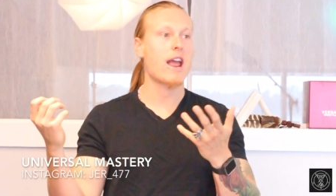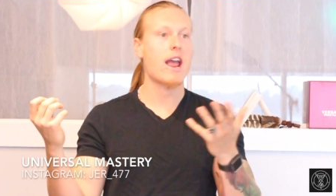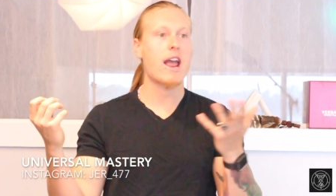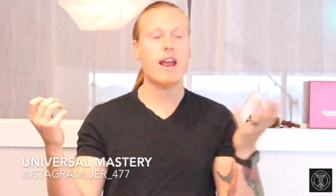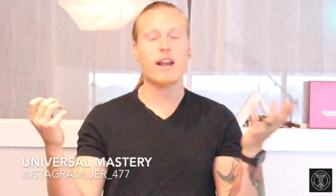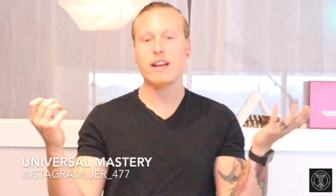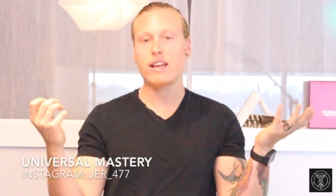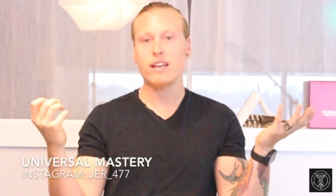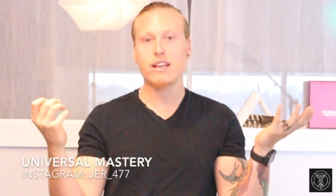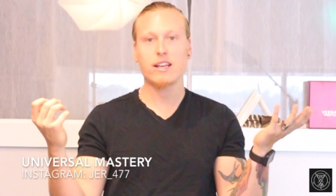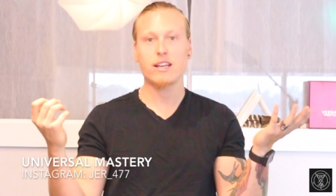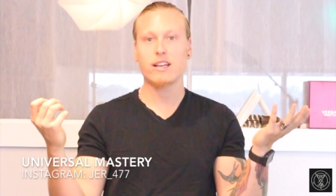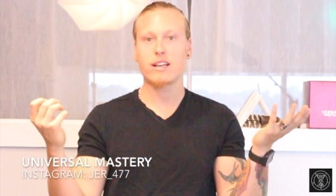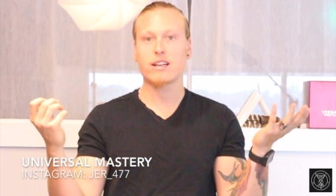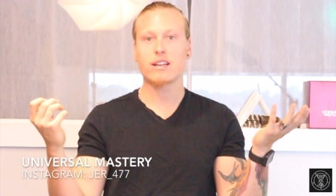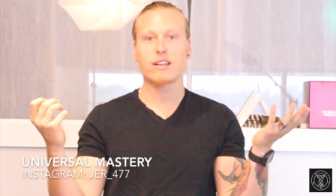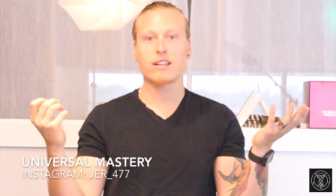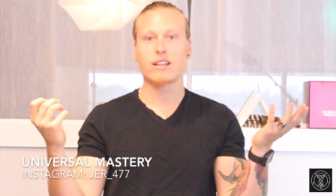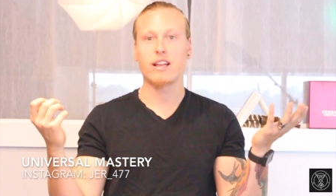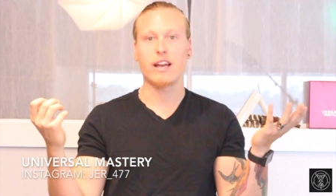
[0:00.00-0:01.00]
any
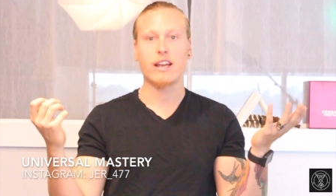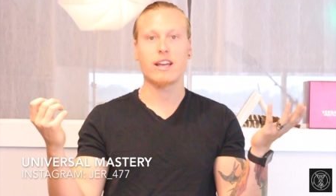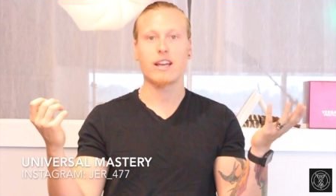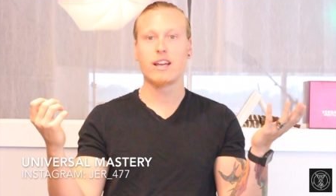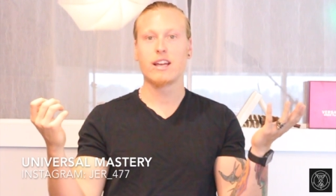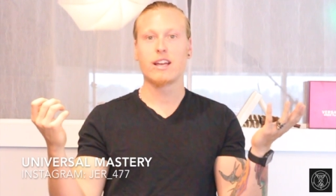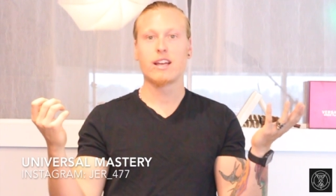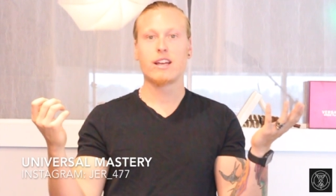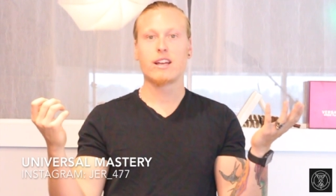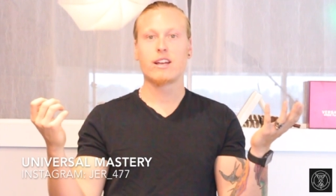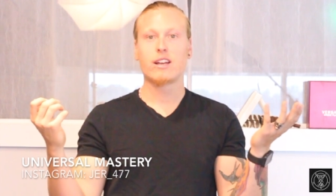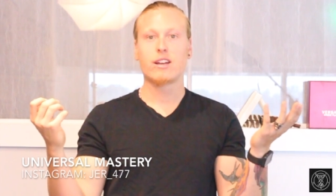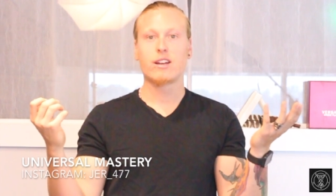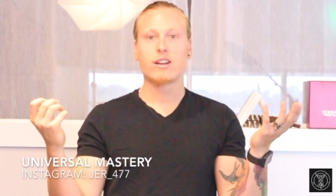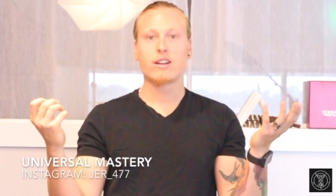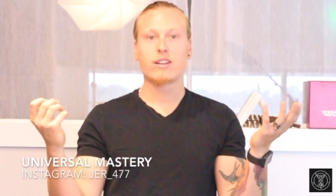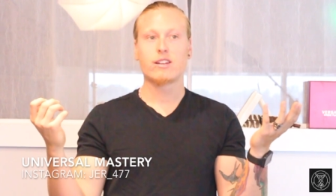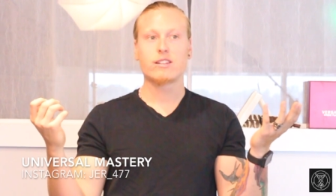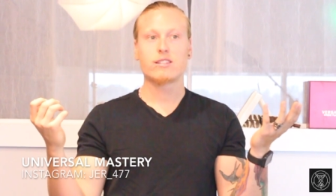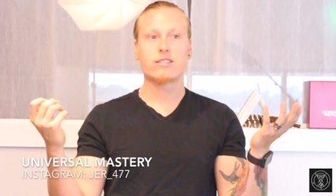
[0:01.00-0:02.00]
like
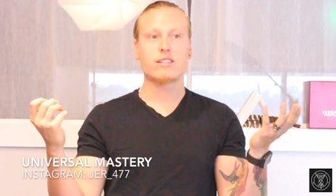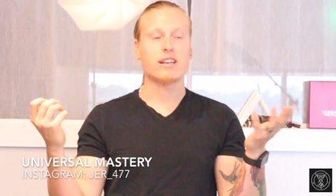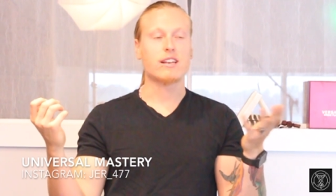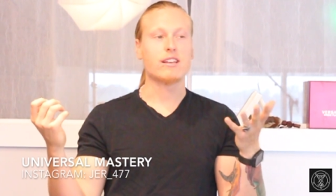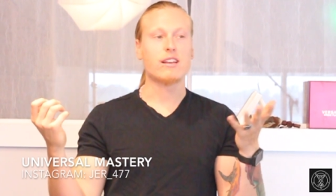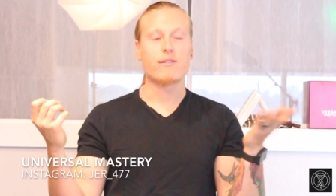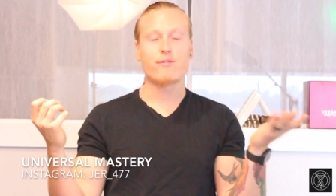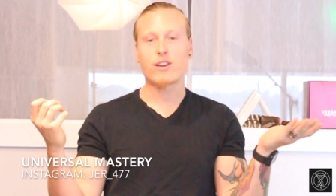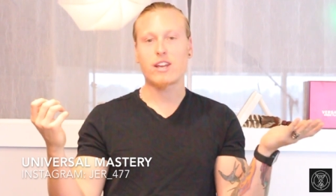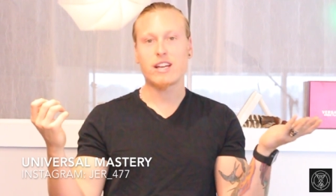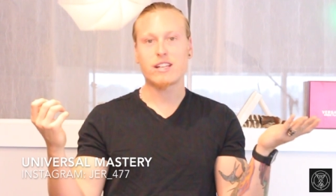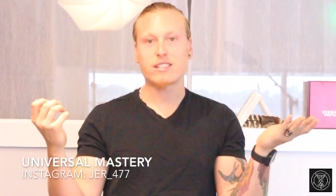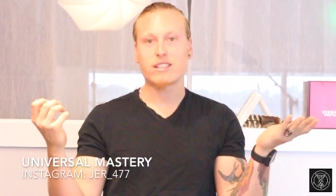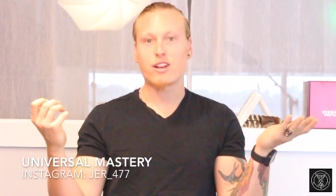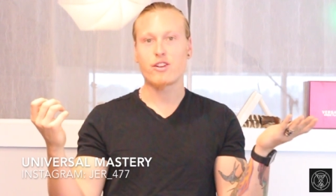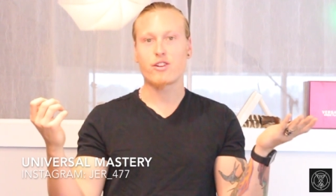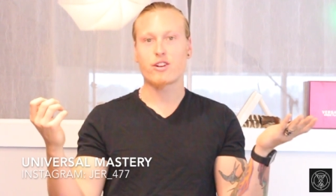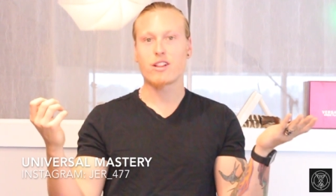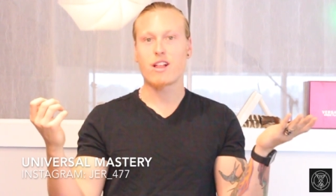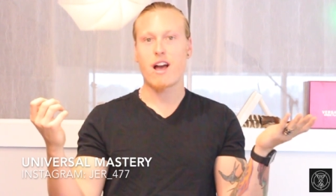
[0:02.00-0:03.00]
significance
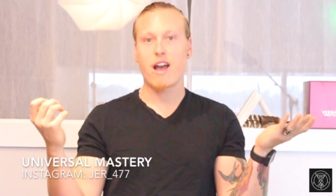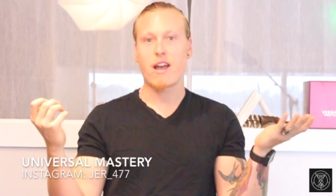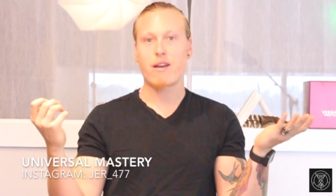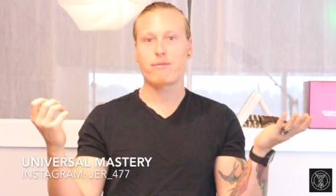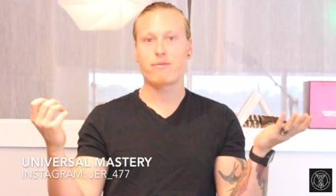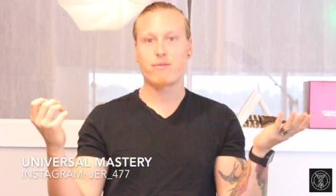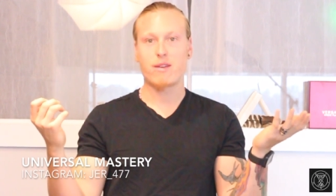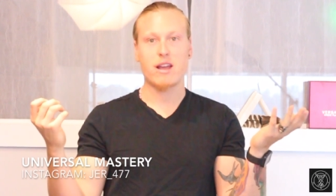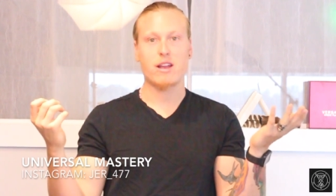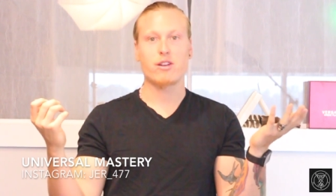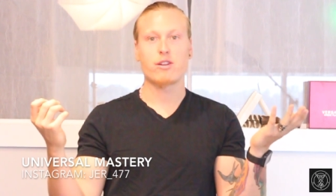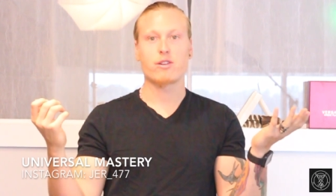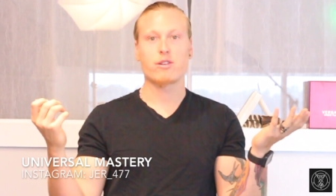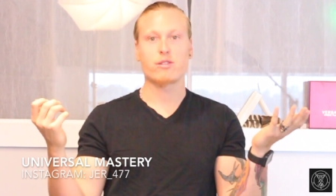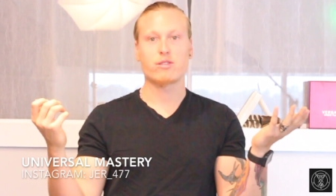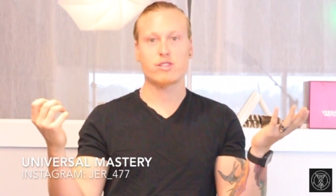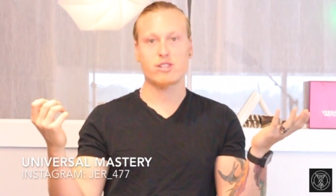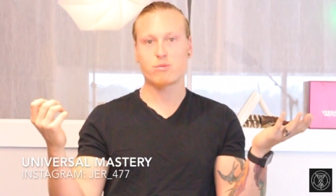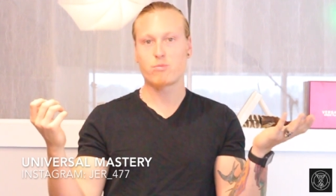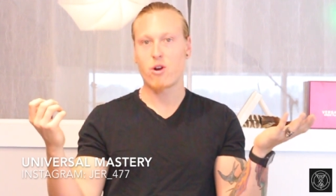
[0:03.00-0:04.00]
in your life that
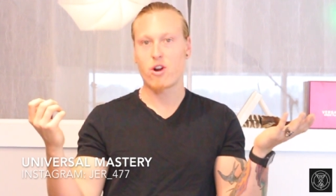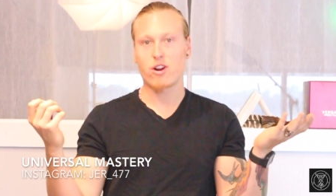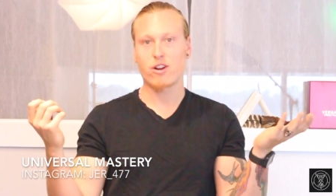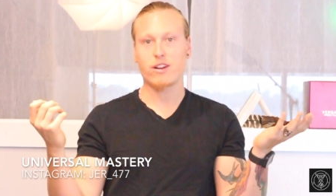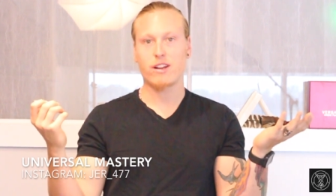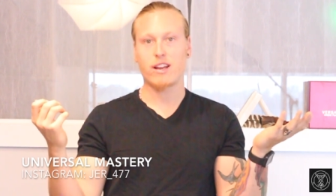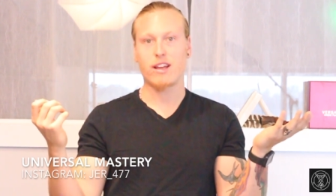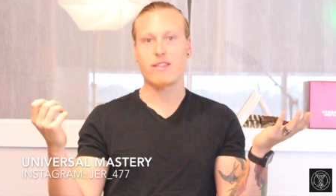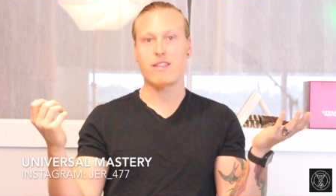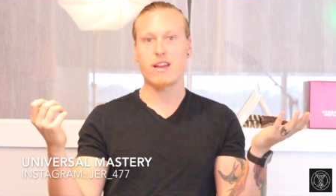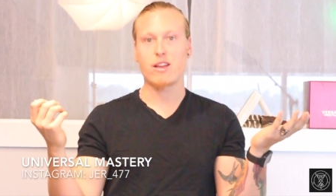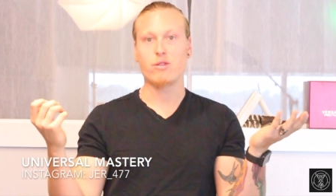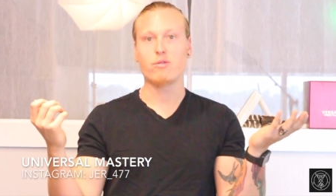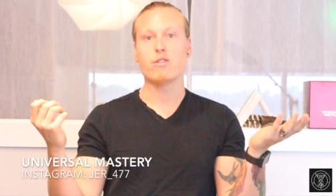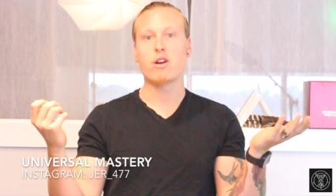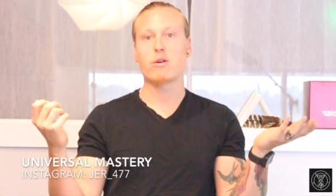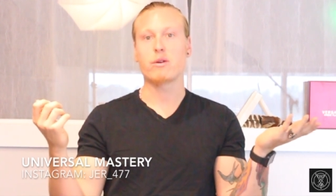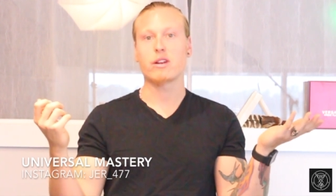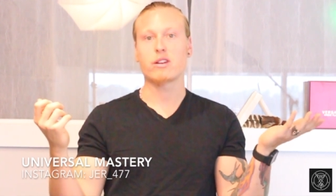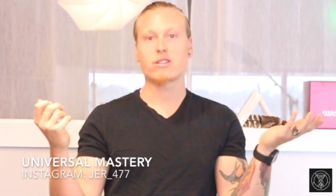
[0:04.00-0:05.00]
you're smart and that you
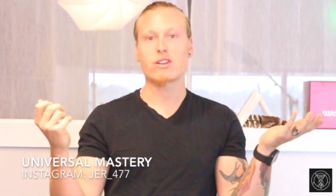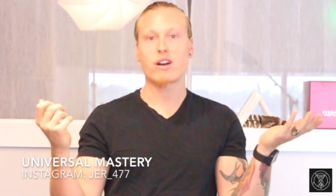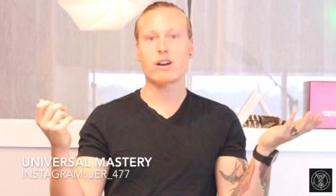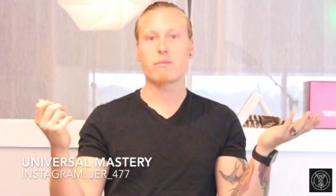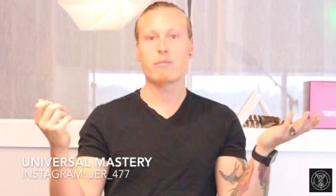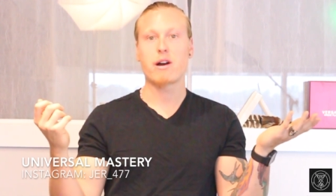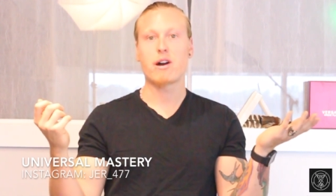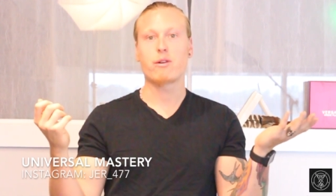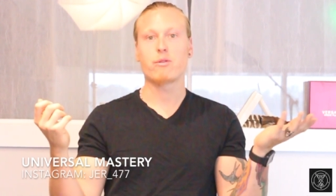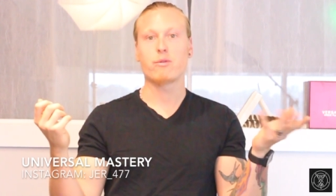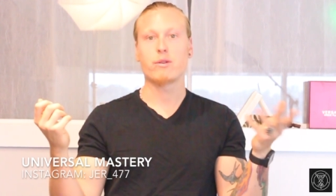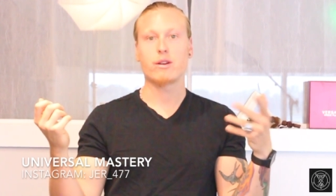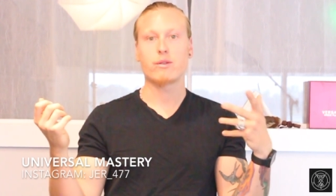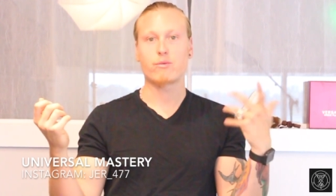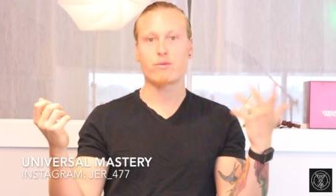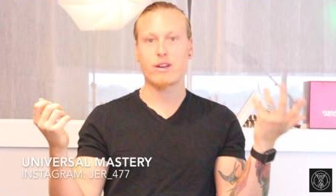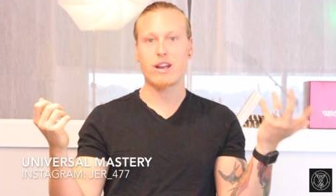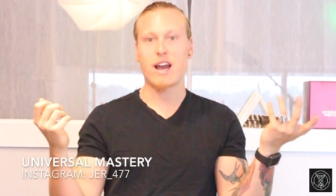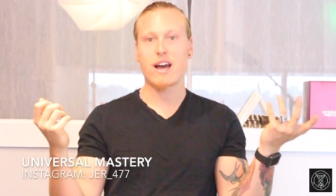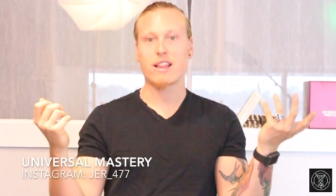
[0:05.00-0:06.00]
know what you're talking about when in
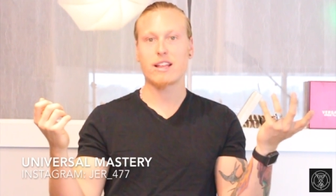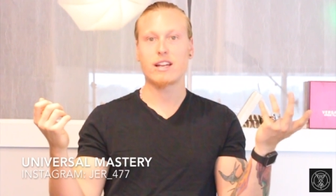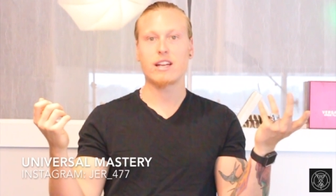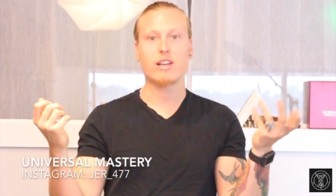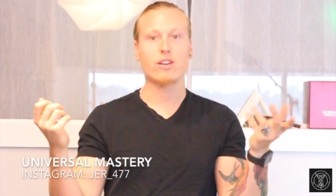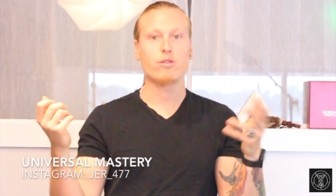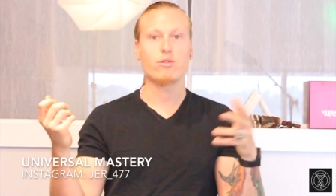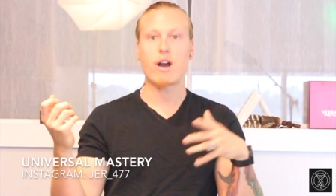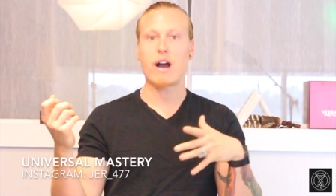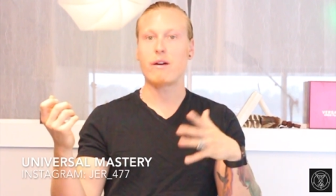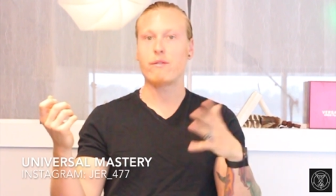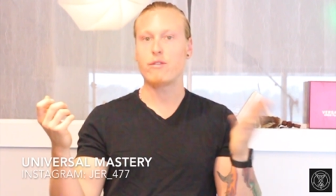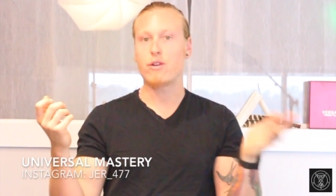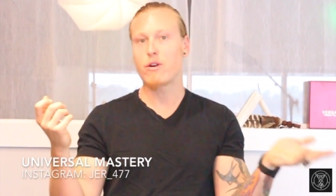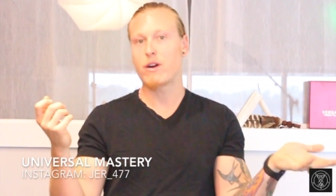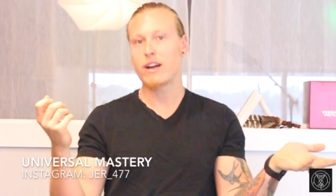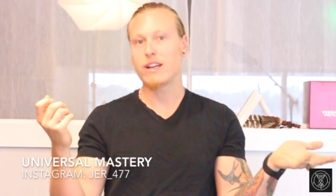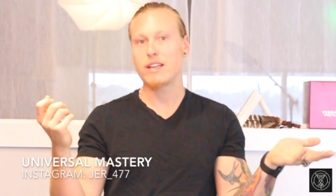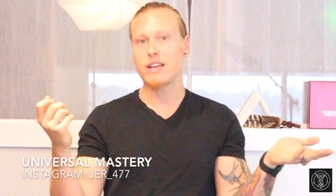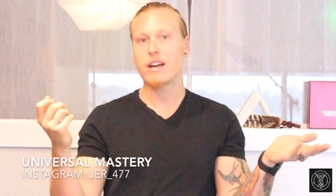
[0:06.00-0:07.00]
reality you have
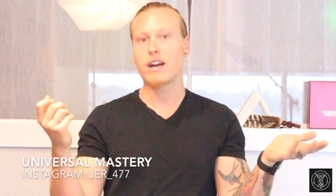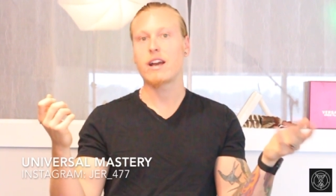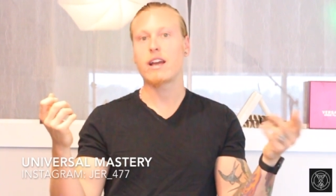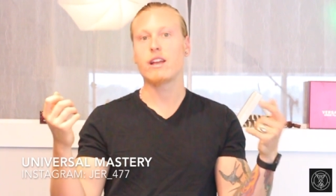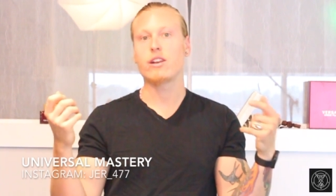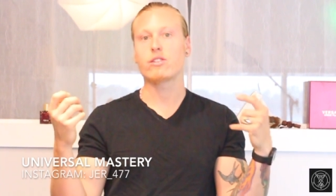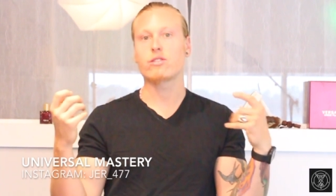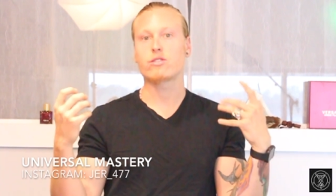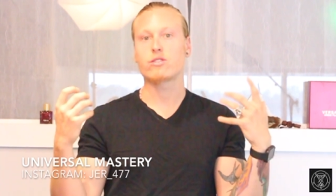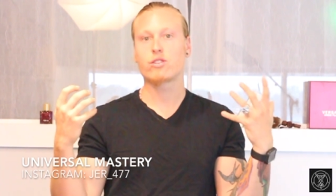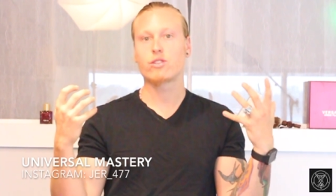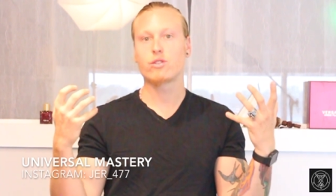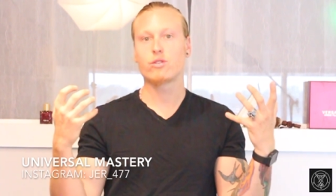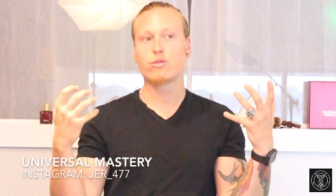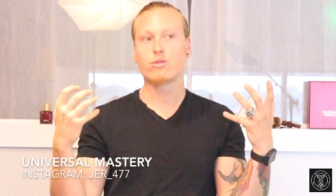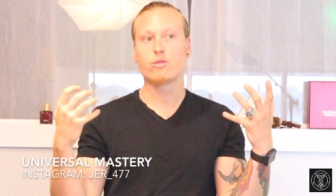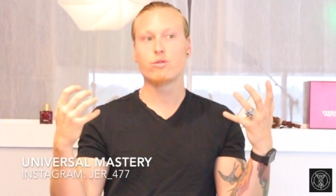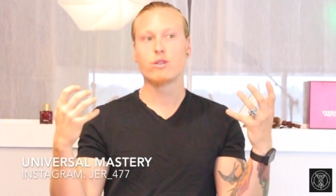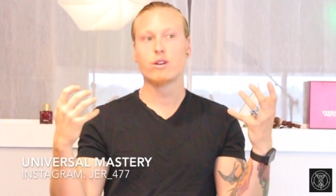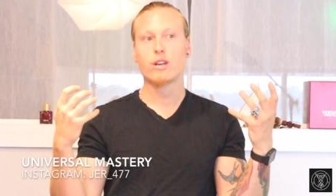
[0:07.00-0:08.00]
no idea and you're
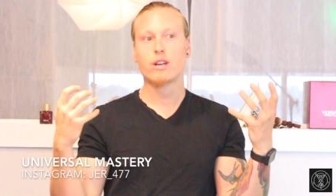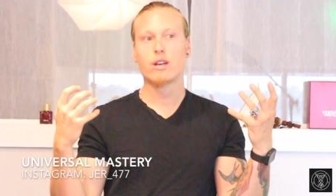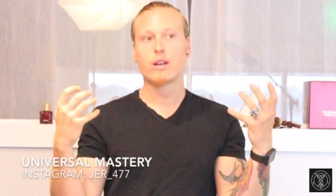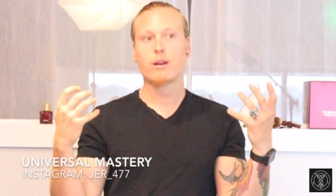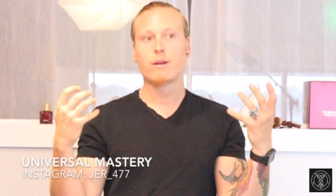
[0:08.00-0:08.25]
too